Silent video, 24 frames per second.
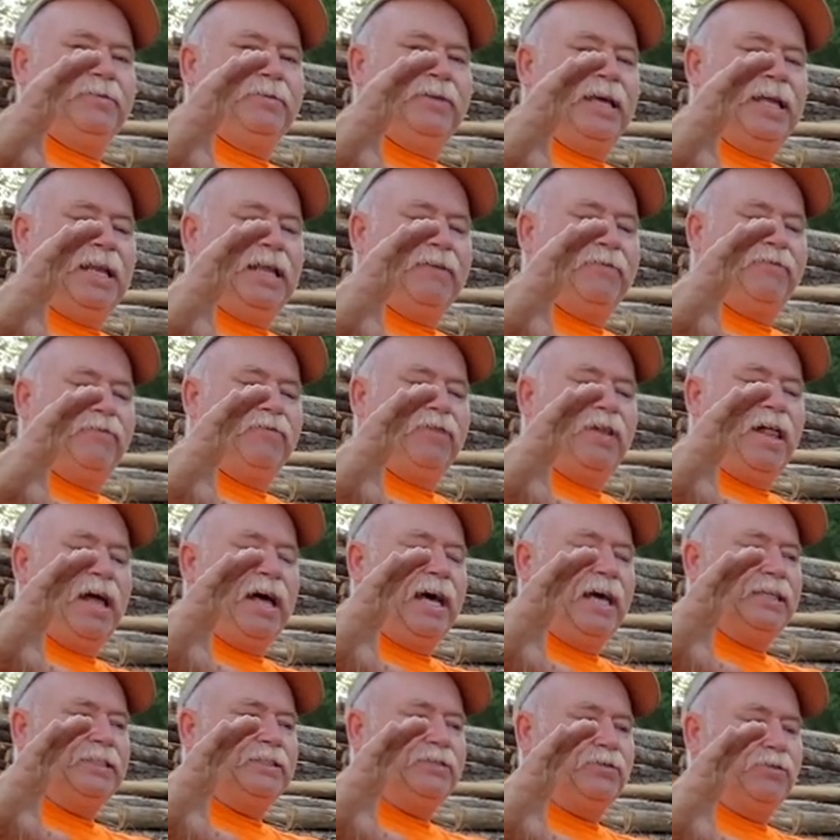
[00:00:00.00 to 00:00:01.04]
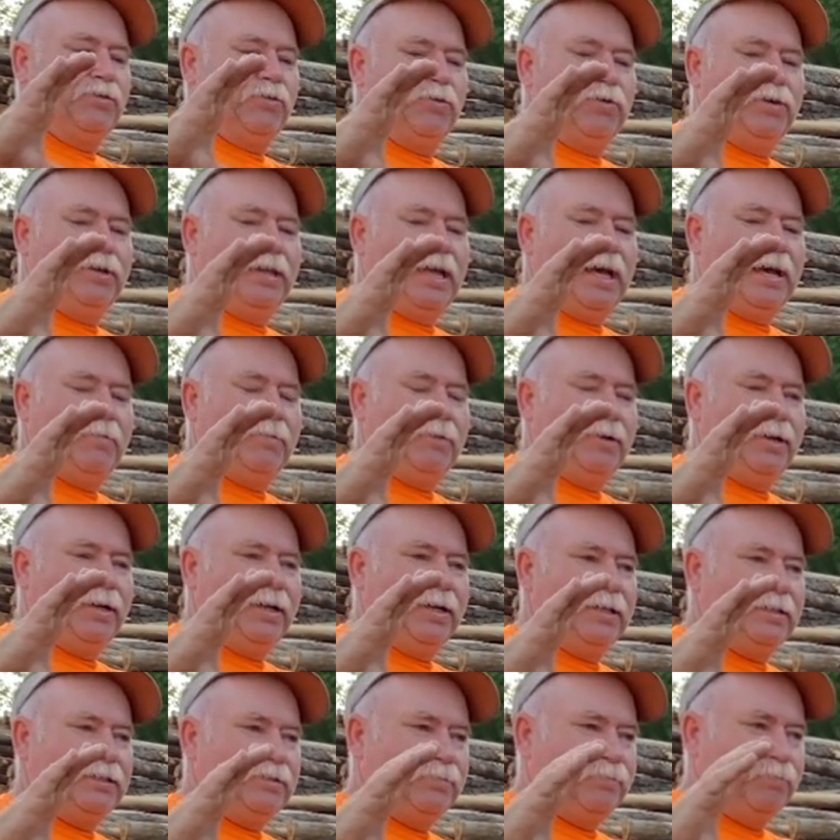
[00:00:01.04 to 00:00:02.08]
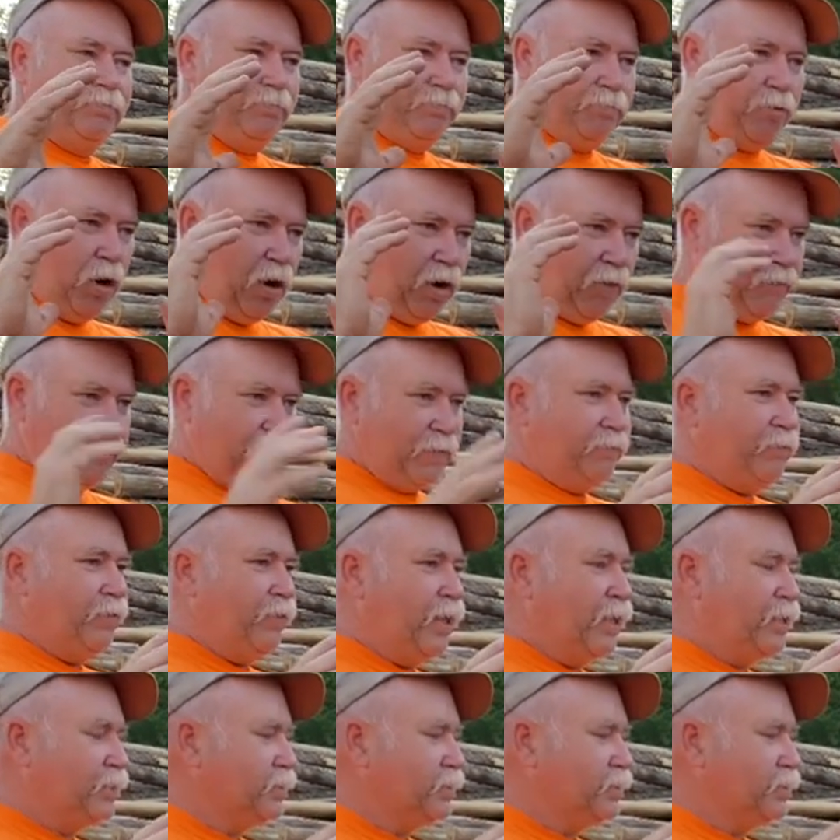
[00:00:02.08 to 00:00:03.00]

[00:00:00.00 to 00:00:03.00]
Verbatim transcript: and it flies through wood that big. It's perfect for that